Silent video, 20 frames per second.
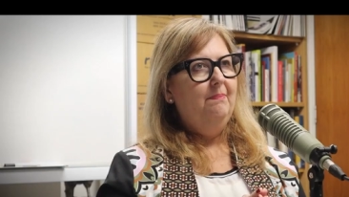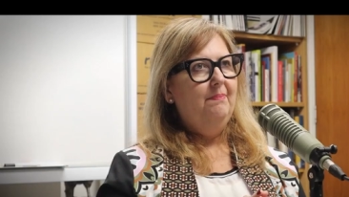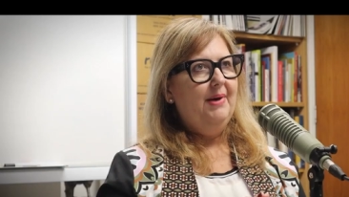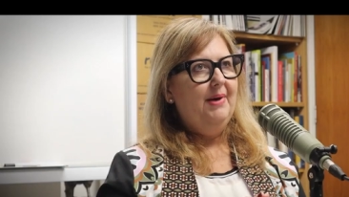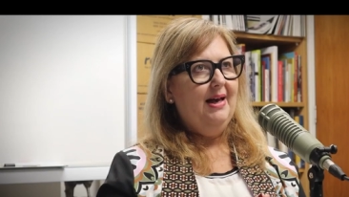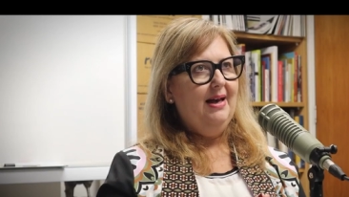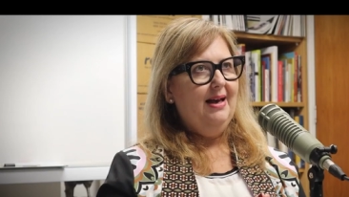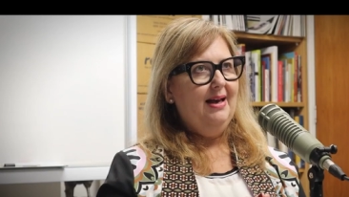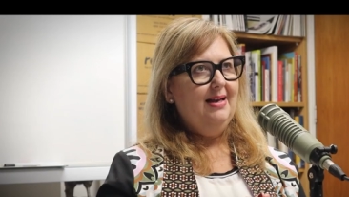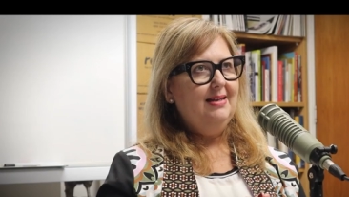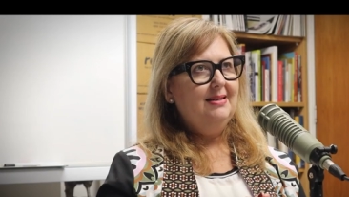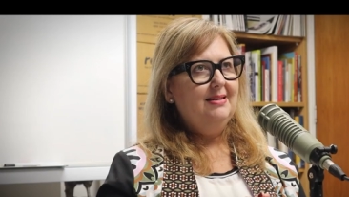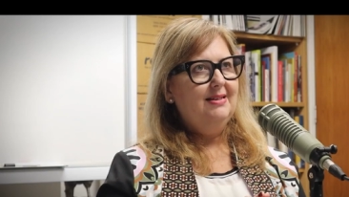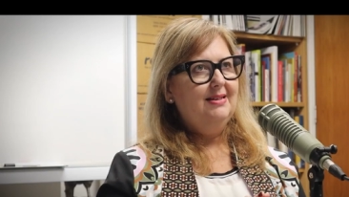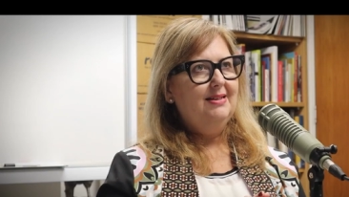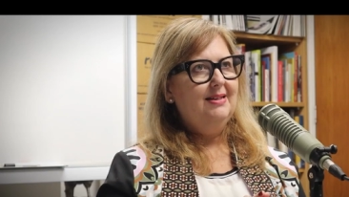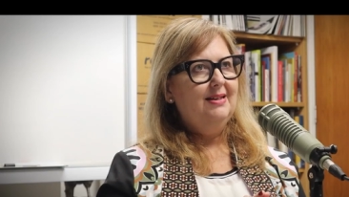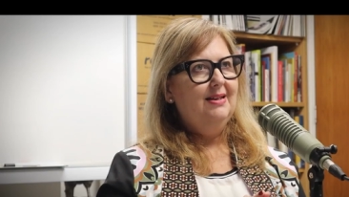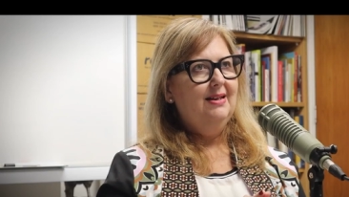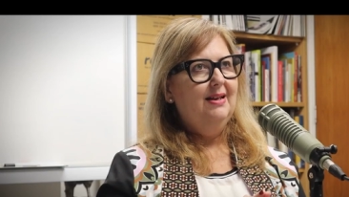
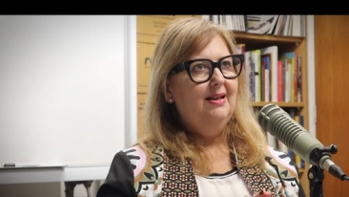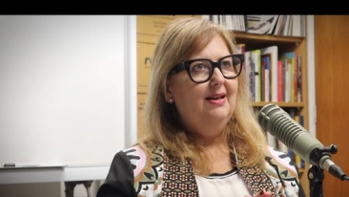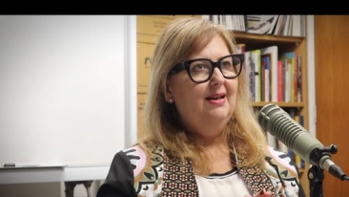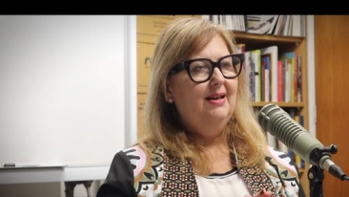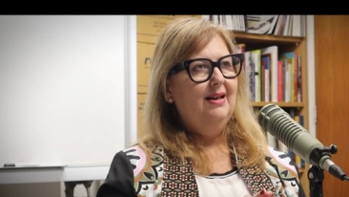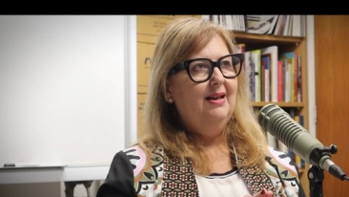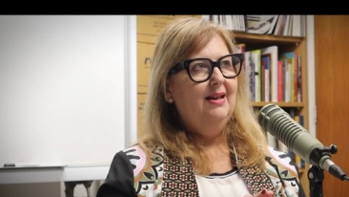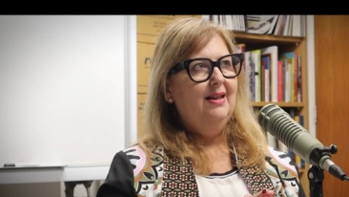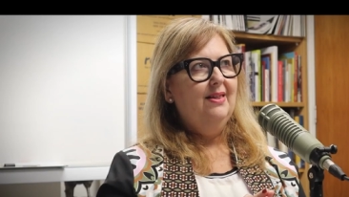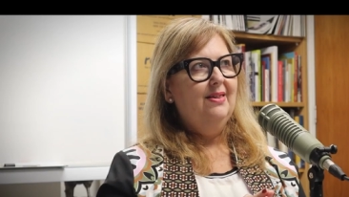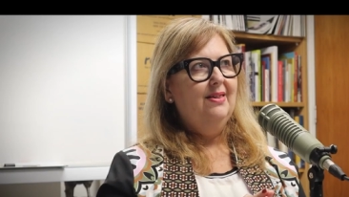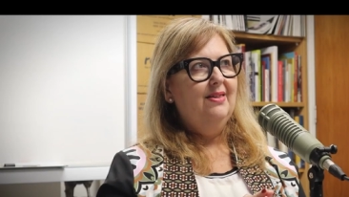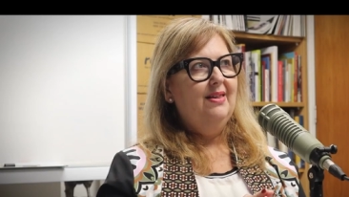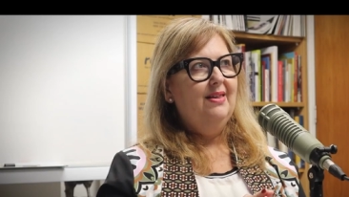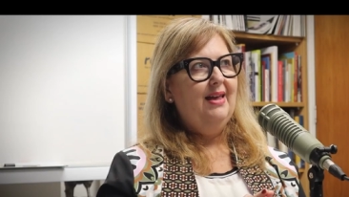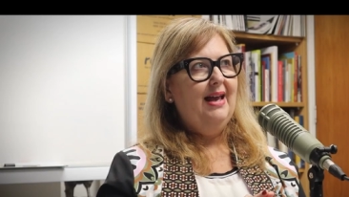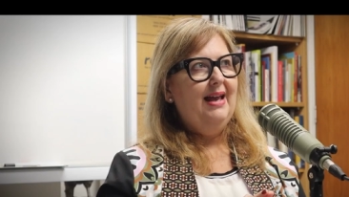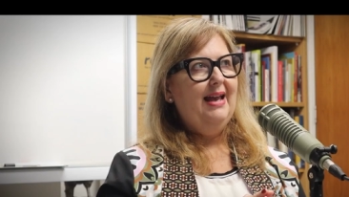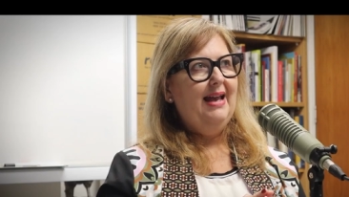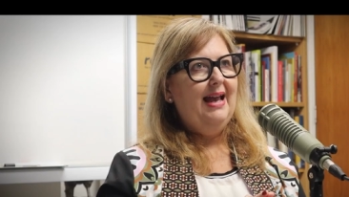but
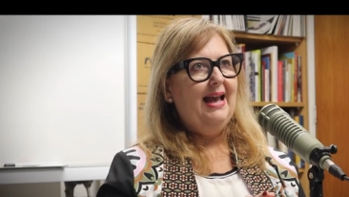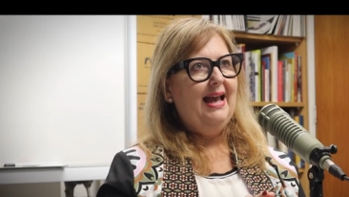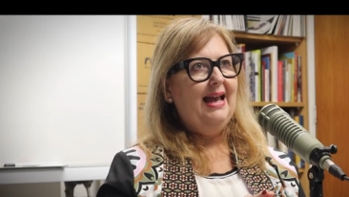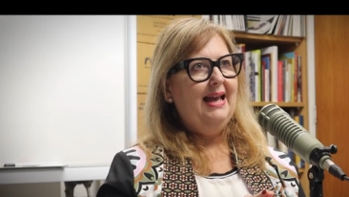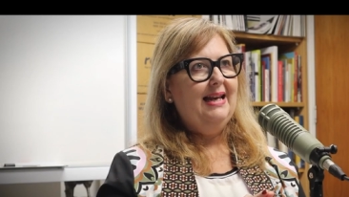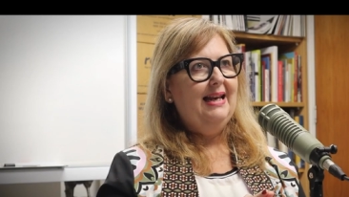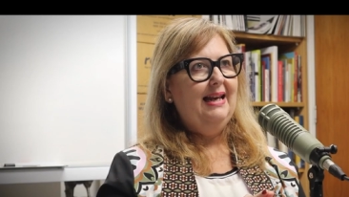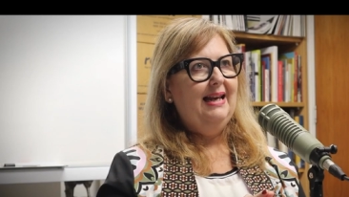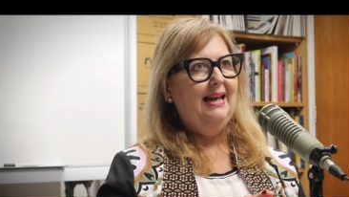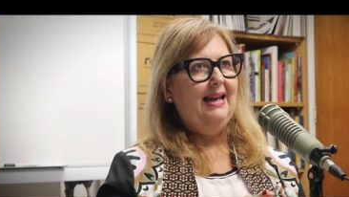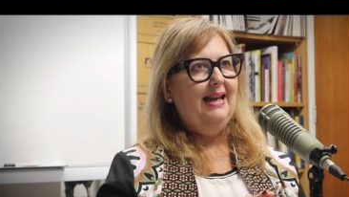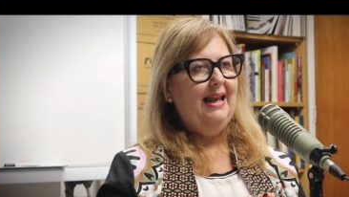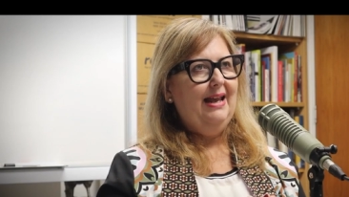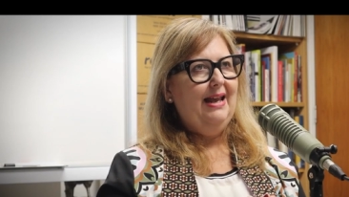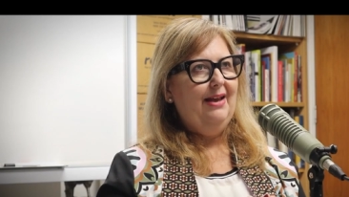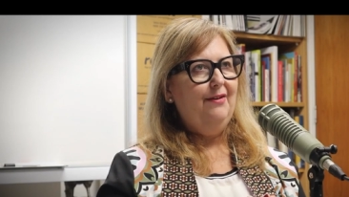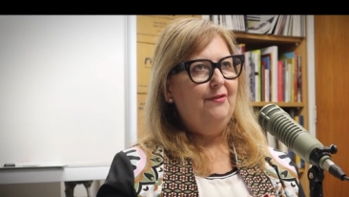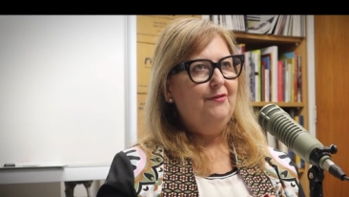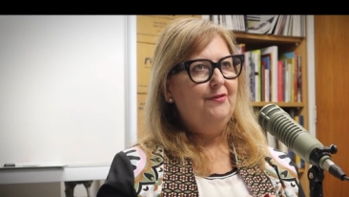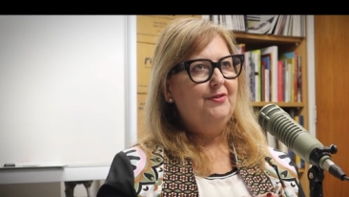they had
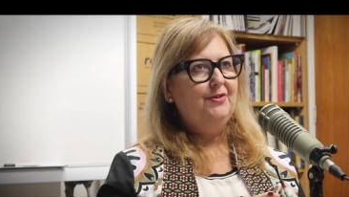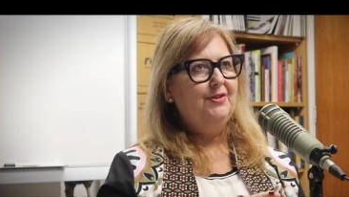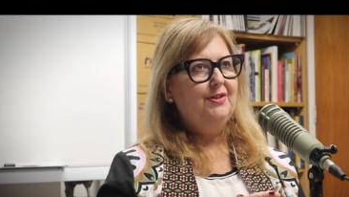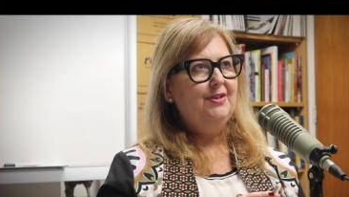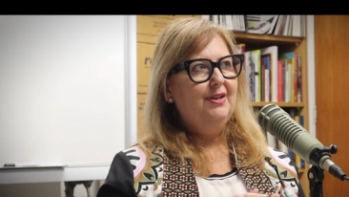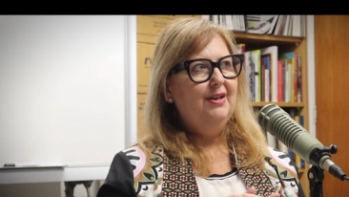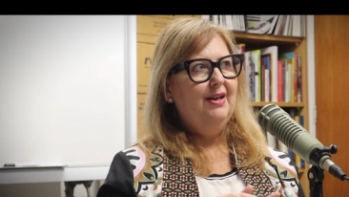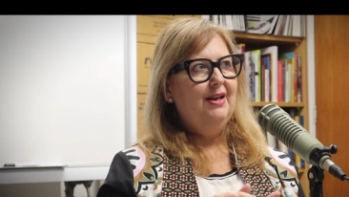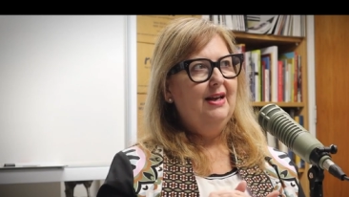left